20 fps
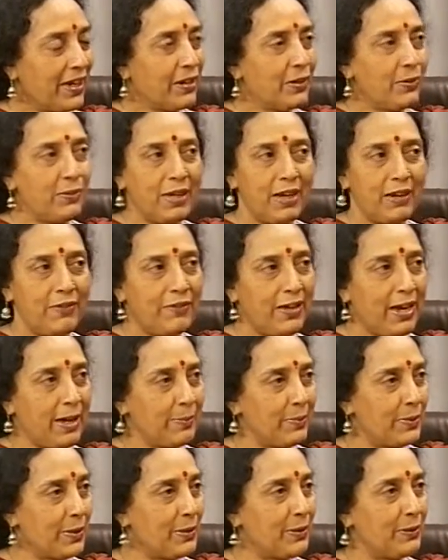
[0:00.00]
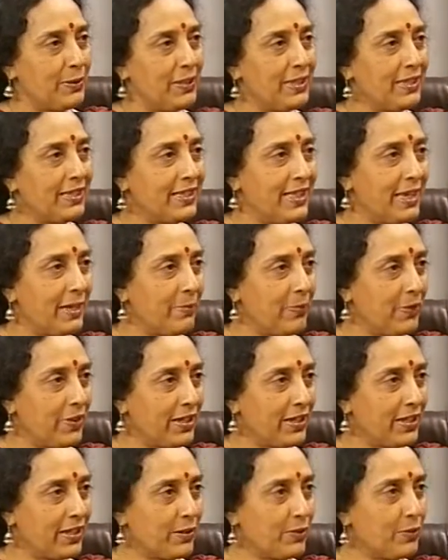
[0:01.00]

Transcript: You have absolutely the same things that